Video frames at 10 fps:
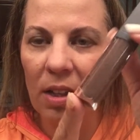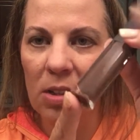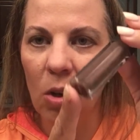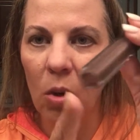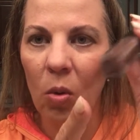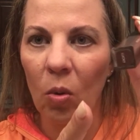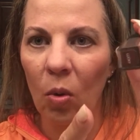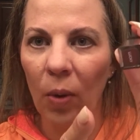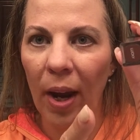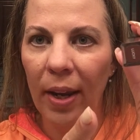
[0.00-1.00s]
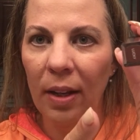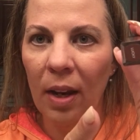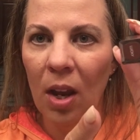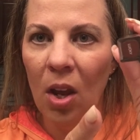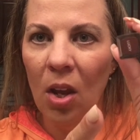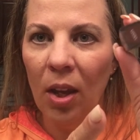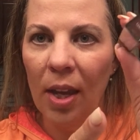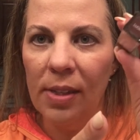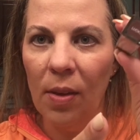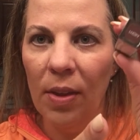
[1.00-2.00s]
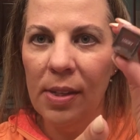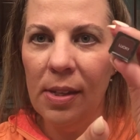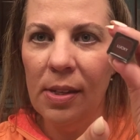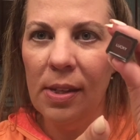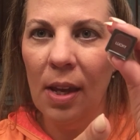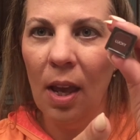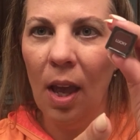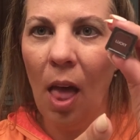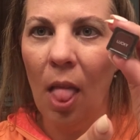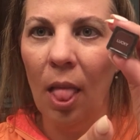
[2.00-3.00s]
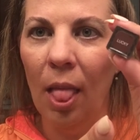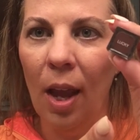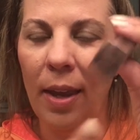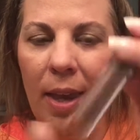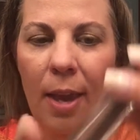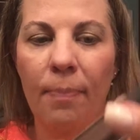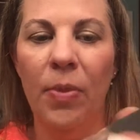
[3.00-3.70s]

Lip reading: It's cool, right? Okay, so this is Lucky.